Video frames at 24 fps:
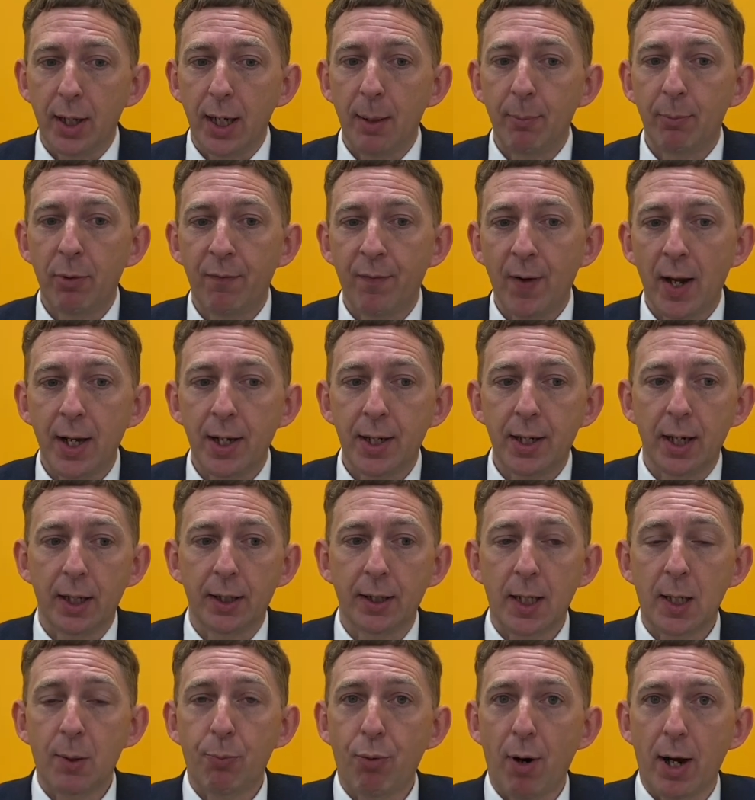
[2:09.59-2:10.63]
in preventing
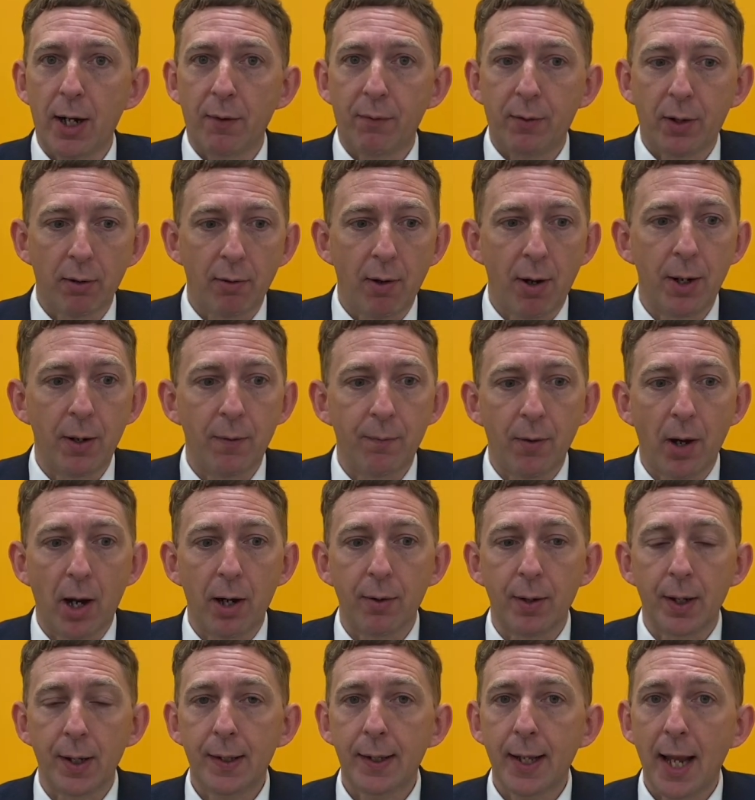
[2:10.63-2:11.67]
the spread of
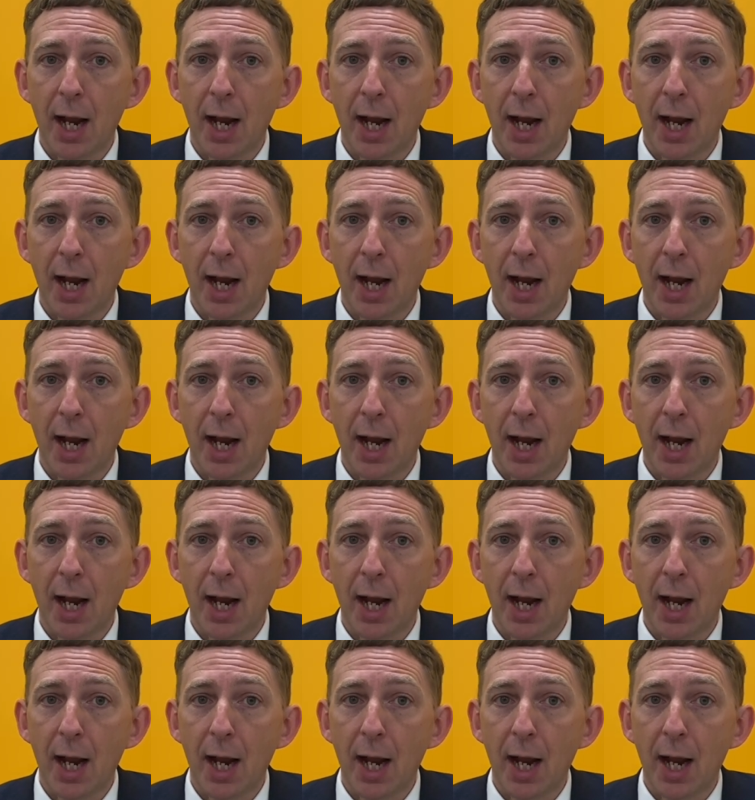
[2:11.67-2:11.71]
coronavirus.